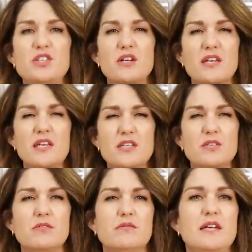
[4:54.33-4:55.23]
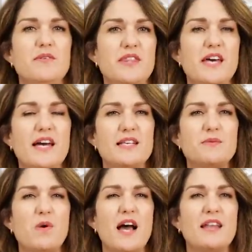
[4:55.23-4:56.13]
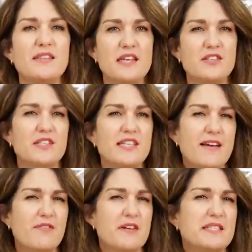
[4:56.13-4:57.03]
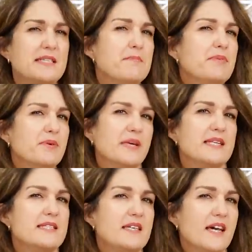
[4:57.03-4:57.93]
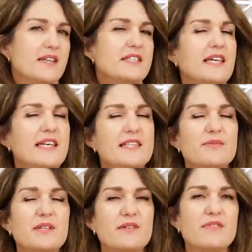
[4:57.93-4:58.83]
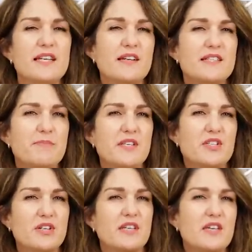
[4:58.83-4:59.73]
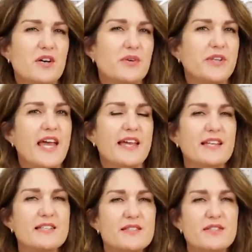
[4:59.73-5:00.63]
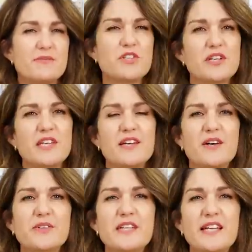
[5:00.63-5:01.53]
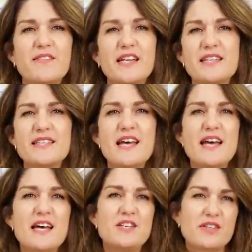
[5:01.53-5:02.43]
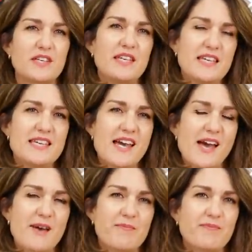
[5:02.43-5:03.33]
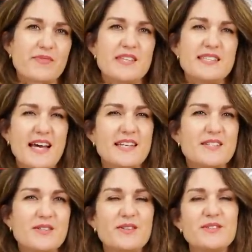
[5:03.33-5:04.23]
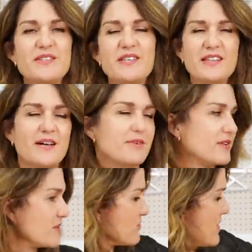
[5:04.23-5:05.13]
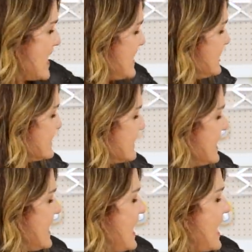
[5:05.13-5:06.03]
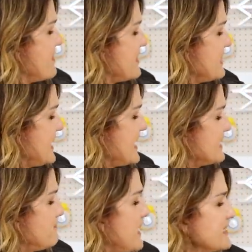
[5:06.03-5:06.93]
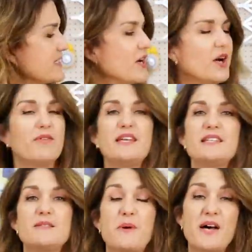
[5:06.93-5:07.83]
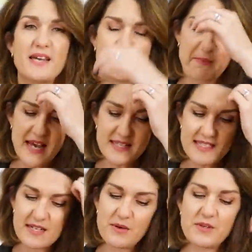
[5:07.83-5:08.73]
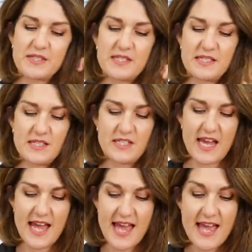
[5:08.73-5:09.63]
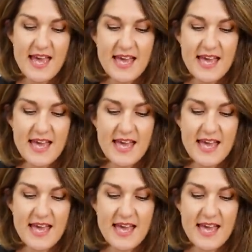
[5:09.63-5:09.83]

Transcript: chunky jewellery with that as well. And then just, yeah, very simple indigo jeans would look really nice. Big chunky gold necklace or chunky gold earrings, chunky sandals. I think that would look great. And then the last Batakari inspired pattern I wanted to share